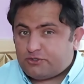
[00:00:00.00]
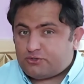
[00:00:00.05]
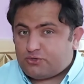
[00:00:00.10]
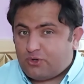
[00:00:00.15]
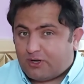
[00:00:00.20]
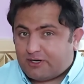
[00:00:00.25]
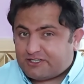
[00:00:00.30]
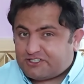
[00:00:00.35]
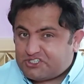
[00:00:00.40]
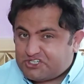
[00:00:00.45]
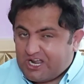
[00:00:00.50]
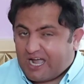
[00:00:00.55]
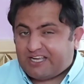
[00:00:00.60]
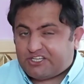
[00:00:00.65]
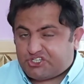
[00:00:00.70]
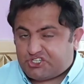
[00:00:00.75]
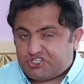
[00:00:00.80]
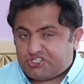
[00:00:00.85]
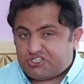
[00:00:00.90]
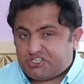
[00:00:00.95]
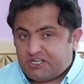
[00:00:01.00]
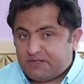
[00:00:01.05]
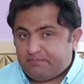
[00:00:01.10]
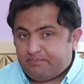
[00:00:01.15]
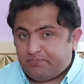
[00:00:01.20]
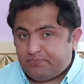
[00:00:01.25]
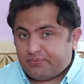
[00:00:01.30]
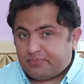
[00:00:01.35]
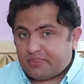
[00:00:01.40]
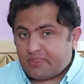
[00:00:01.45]
are touched,
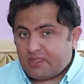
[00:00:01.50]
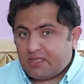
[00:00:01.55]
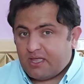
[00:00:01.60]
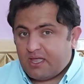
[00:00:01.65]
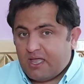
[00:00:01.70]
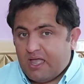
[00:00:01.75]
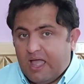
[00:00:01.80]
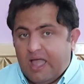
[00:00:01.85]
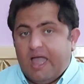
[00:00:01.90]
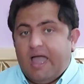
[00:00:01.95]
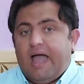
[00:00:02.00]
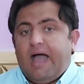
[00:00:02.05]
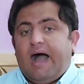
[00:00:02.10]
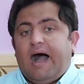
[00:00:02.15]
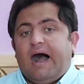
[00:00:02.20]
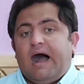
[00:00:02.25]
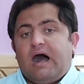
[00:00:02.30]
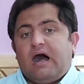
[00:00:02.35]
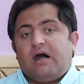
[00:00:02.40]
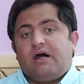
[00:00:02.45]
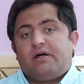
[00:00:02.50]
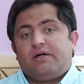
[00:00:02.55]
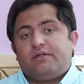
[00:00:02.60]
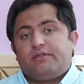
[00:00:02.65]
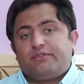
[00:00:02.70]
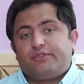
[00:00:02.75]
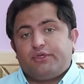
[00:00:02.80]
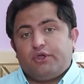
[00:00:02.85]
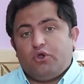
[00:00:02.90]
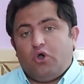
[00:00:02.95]

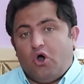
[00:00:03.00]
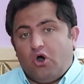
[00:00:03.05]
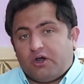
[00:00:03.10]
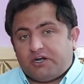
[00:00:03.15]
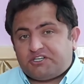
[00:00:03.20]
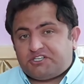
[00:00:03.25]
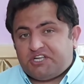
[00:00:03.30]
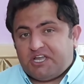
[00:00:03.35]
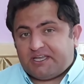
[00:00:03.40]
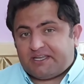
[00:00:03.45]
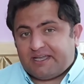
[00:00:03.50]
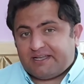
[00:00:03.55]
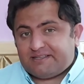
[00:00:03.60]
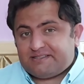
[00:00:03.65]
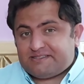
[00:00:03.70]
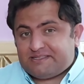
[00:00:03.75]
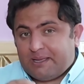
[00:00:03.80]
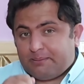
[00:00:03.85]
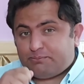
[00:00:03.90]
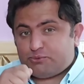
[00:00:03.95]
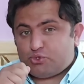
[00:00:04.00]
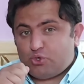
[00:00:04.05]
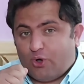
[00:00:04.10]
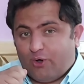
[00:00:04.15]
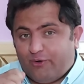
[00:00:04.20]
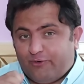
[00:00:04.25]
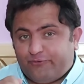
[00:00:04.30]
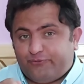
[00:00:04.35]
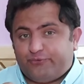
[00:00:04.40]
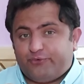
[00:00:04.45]
they are taking sips
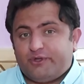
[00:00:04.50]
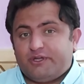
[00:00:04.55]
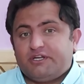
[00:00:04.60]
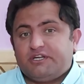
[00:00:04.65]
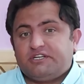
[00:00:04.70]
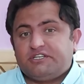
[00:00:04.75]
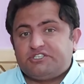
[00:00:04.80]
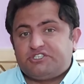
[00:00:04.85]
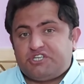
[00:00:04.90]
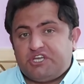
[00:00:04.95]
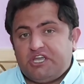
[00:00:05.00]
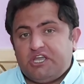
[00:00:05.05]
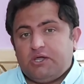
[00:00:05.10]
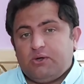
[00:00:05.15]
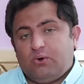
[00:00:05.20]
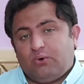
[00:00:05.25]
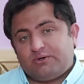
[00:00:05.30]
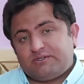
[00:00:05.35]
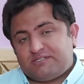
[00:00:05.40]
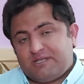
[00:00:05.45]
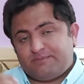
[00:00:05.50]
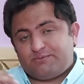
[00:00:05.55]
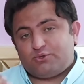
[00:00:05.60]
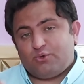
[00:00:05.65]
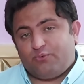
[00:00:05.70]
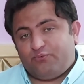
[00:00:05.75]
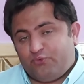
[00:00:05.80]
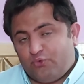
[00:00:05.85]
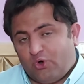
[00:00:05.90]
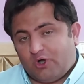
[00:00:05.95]
of tea or sips
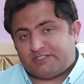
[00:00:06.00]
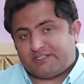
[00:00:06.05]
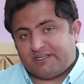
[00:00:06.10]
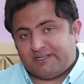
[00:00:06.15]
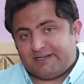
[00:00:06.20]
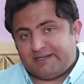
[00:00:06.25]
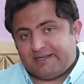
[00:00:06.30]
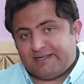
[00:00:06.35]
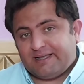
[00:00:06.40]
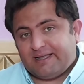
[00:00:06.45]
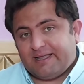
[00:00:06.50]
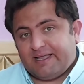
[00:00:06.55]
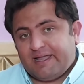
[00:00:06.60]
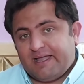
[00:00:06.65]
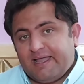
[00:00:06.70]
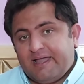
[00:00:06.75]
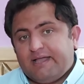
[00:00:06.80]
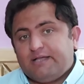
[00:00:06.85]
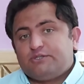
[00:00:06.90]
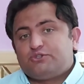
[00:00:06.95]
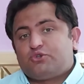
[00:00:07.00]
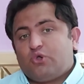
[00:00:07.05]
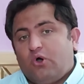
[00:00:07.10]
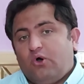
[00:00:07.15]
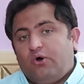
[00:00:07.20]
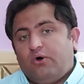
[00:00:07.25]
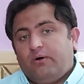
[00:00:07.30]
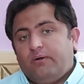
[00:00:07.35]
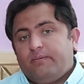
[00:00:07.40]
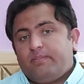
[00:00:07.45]
of water.
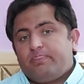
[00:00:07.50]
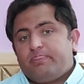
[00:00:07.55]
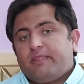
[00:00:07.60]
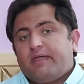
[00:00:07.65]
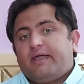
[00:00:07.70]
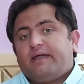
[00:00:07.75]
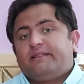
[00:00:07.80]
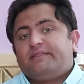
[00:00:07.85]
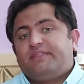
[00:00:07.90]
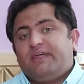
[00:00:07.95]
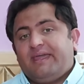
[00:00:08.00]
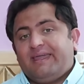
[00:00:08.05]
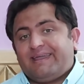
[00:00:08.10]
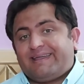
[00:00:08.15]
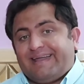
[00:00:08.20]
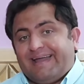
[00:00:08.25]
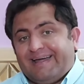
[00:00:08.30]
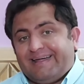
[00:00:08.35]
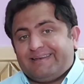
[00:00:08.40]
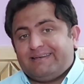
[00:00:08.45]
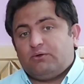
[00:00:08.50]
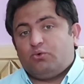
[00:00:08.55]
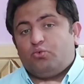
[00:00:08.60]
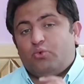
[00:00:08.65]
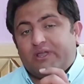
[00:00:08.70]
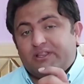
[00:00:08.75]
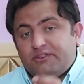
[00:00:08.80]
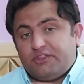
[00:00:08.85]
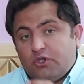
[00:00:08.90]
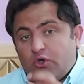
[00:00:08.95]
So they can,
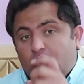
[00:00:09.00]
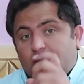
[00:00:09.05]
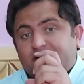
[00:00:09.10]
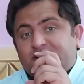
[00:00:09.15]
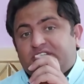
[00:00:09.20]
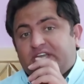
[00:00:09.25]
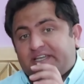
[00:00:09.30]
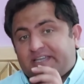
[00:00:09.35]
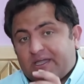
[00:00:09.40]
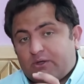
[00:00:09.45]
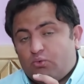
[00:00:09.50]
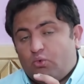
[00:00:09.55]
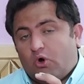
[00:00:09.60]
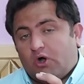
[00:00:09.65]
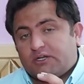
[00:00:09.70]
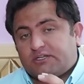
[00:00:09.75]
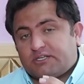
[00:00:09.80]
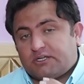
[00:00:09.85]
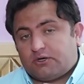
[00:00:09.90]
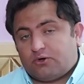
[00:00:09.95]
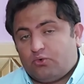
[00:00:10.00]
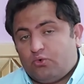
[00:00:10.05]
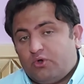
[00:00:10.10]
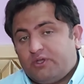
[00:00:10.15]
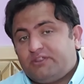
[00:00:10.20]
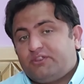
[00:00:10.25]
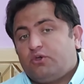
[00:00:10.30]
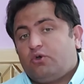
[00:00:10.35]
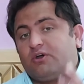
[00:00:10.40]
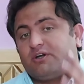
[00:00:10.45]
when they are taking water,
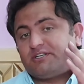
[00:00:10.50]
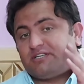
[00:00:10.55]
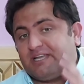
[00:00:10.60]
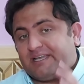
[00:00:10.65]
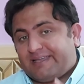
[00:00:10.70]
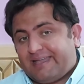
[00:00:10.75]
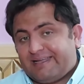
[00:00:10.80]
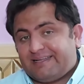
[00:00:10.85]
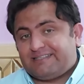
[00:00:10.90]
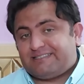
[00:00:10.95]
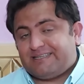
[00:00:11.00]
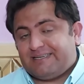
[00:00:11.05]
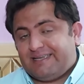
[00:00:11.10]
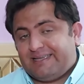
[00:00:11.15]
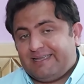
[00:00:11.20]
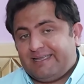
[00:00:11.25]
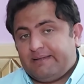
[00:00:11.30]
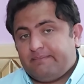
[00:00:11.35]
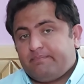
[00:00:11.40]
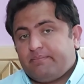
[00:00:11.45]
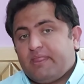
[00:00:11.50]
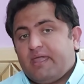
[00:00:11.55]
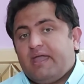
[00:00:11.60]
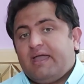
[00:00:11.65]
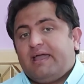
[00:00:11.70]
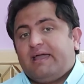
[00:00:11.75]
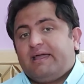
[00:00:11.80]
when they are taking tea,